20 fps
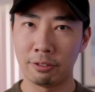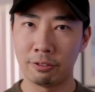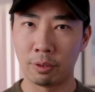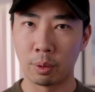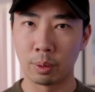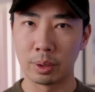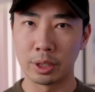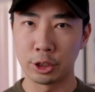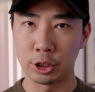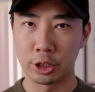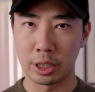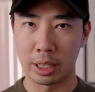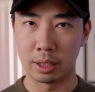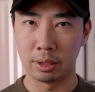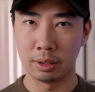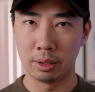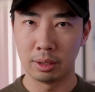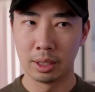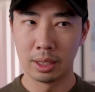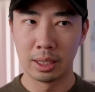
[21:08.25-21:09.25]
for this
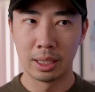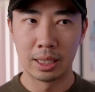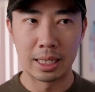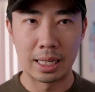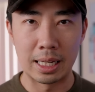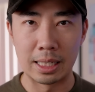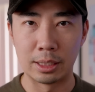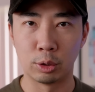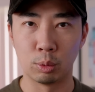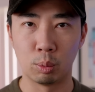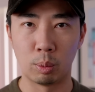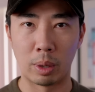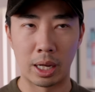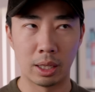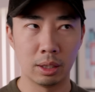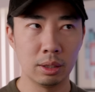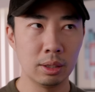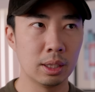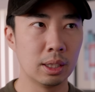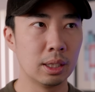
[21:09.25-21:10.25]
channel as
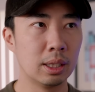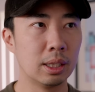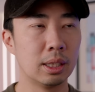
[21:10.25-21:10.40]
well.